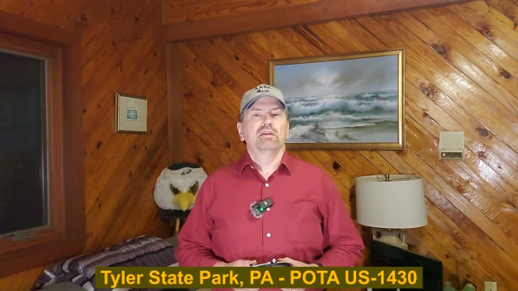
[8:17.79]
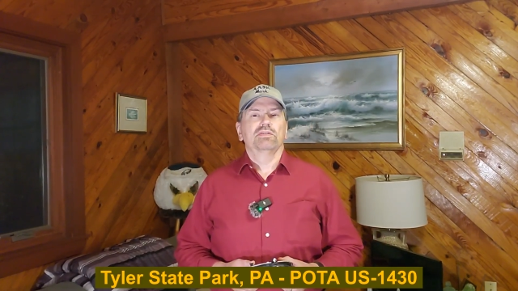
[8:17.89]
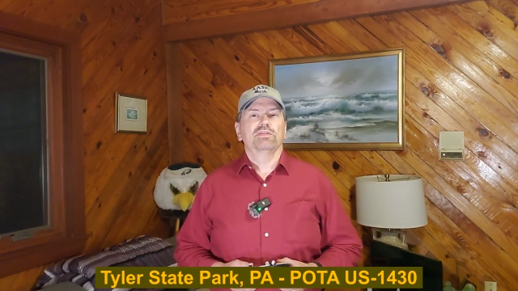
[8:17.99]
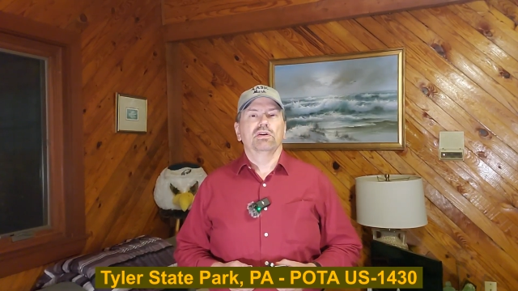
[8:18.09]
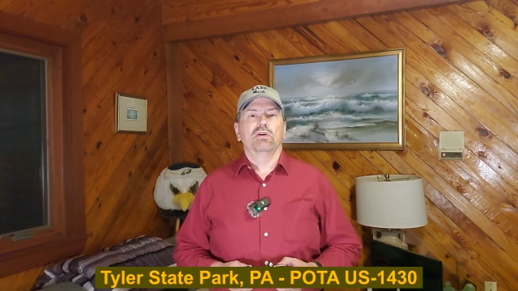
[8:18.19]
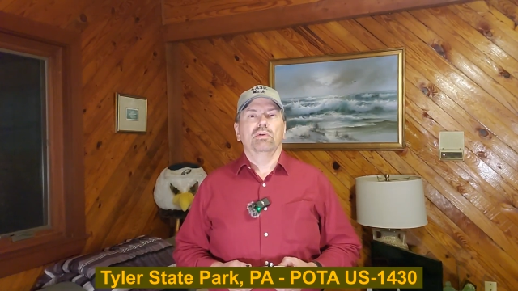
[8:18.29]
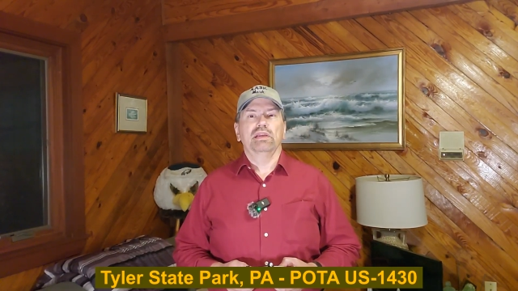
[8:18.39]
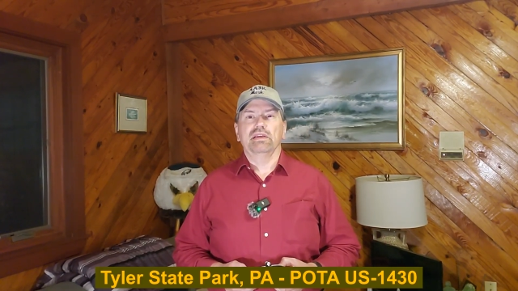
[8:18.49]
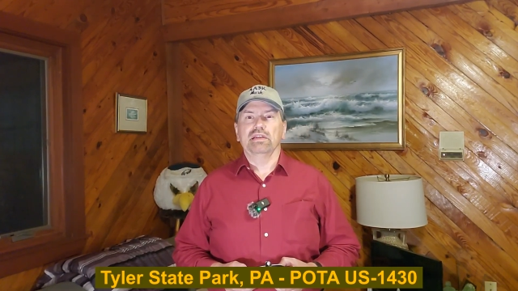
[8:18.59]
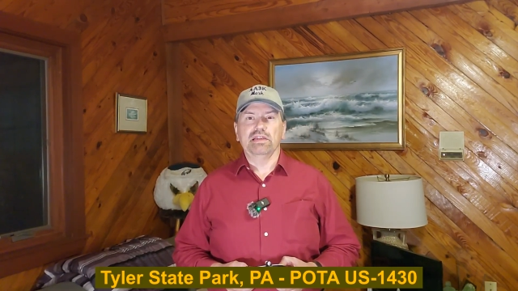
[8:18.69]
so
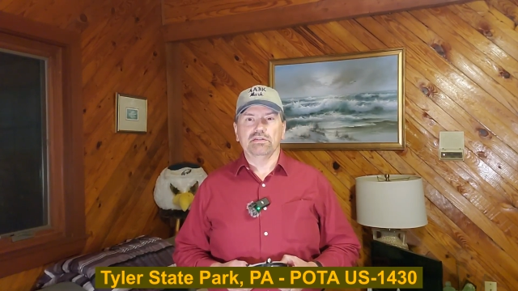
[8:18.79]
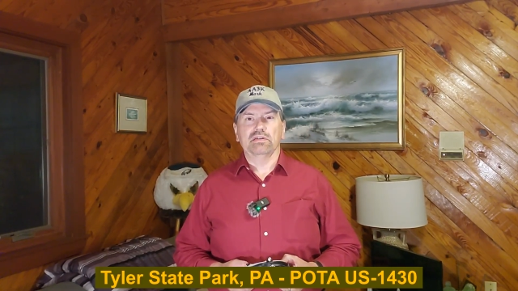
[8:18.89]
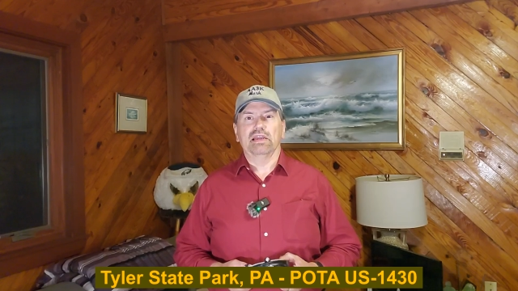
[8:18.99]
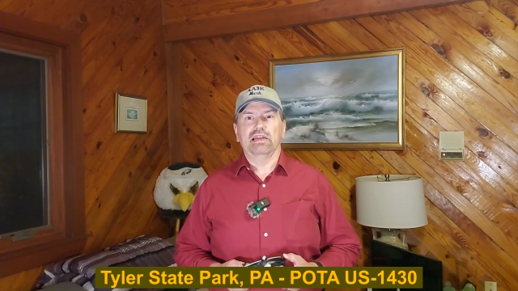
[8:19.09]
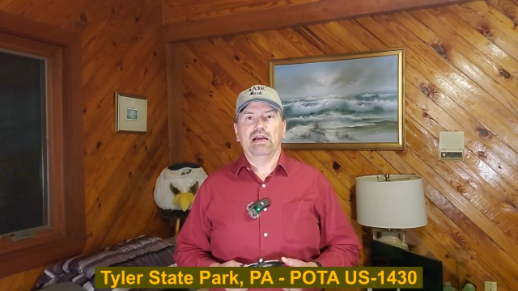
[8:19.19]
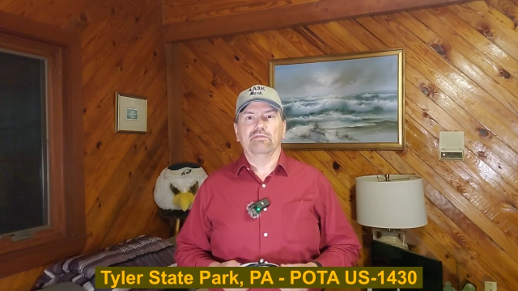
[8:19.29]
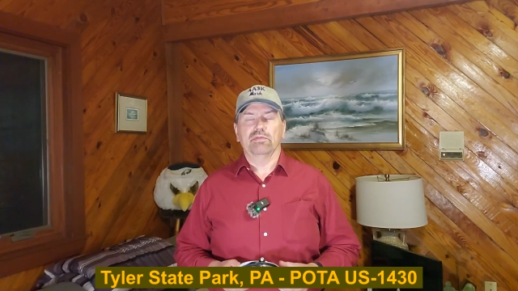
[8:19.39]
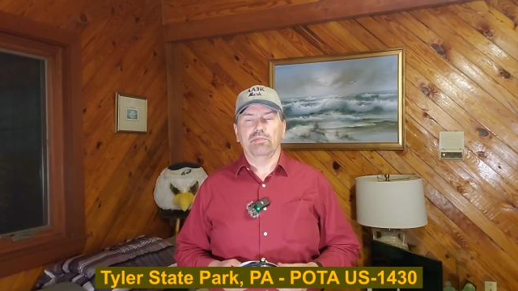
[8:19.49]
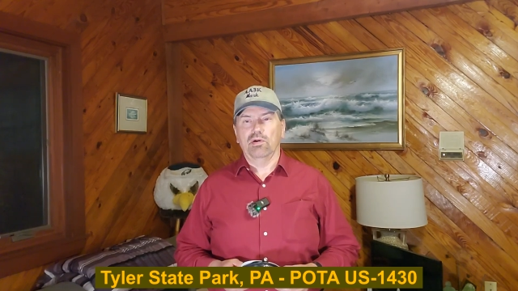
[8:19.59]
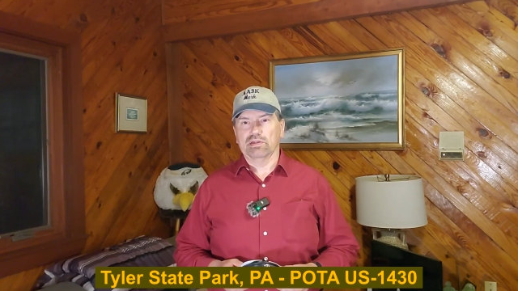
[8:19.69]
he can easily get out
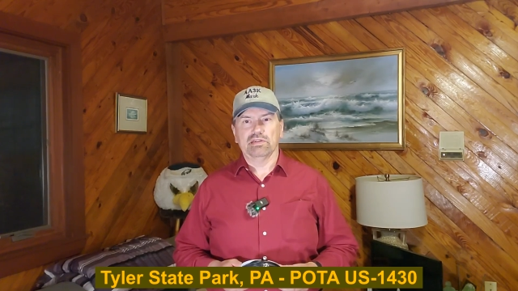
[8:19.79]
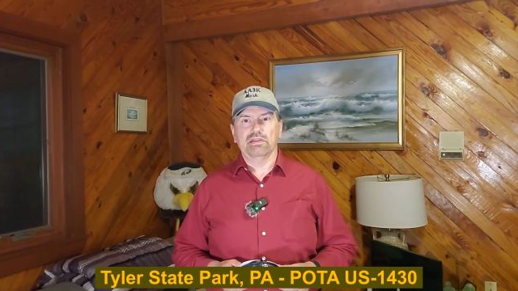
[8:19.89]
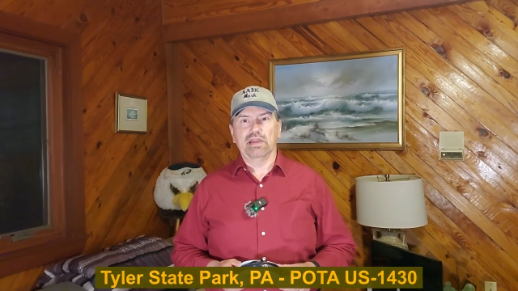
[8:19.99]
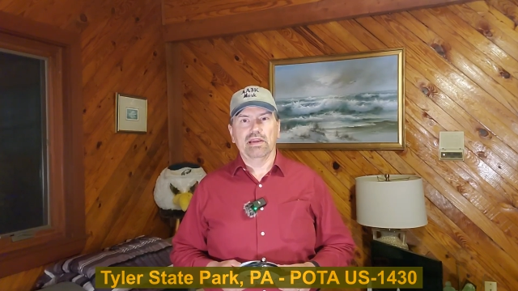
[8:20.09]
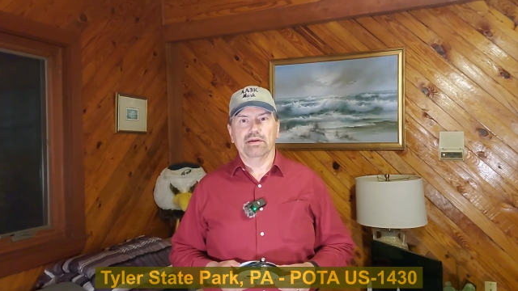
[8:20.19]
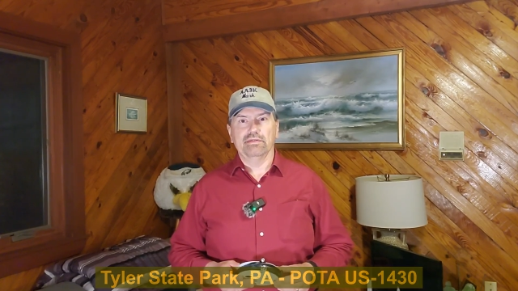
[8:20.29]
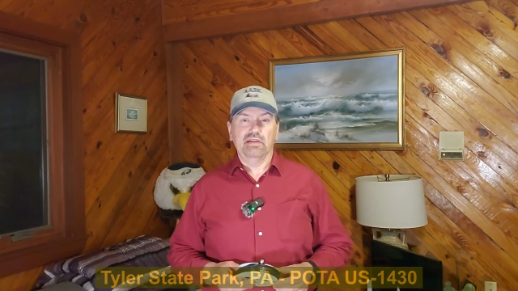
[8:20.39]
for parks on the air.